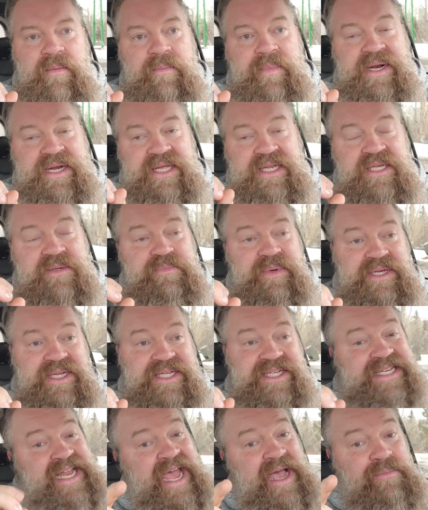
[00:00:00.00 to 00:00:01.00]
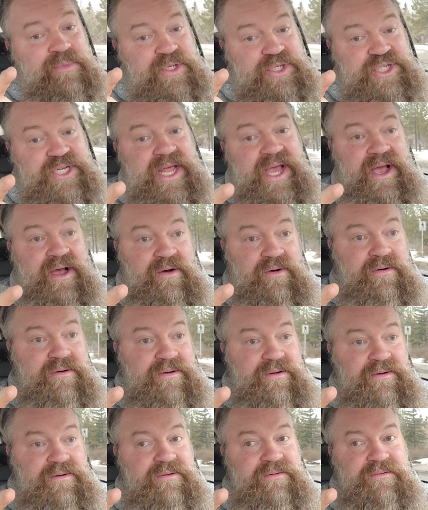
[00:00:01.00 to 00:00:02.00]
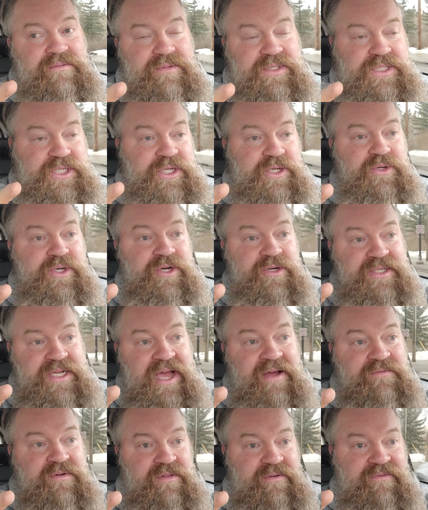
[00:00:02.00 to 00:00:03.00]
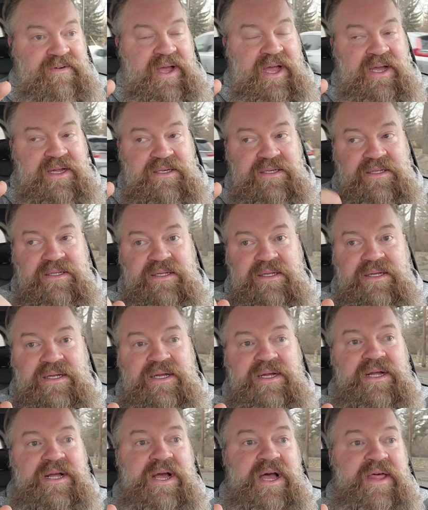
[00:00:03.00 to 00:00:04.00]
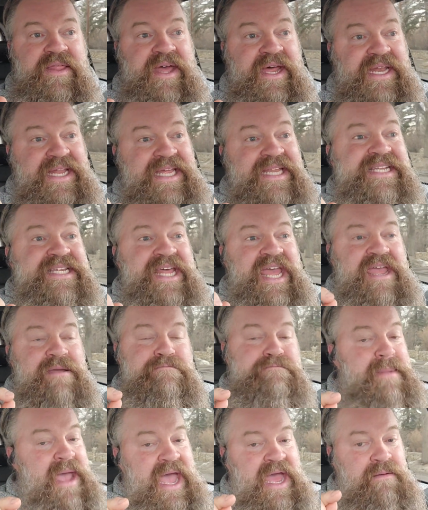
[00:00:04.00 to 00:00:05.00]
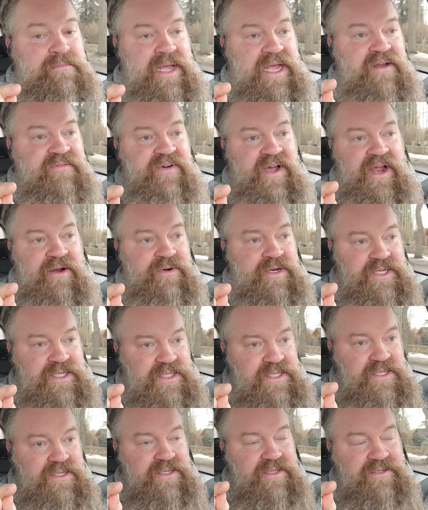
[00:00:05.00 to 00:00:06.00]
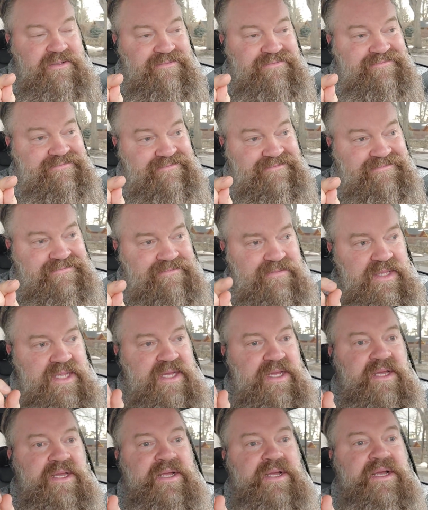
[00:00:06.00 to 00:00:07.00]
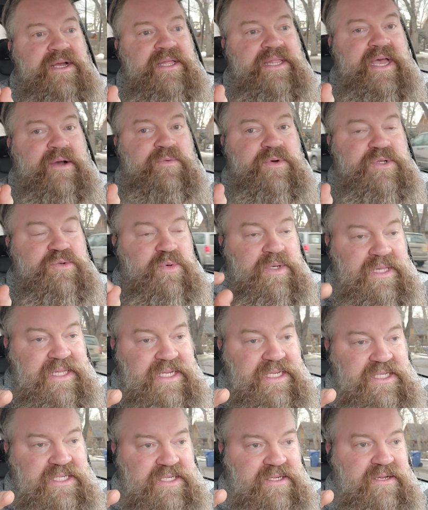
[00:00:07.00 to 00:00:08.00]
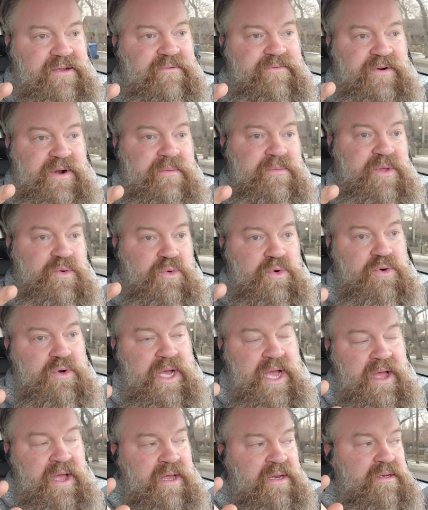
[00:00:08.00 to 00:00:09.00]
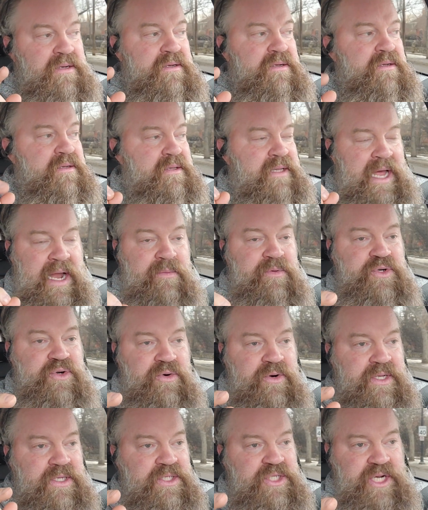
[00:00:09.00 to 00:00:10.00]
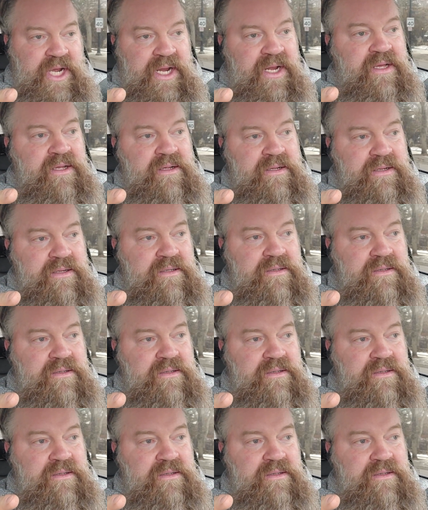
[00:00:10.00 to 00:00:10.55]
But it's been established now, 2 years after the fact, that it's a man-made virus that was released from the Wuhan laboratory in China.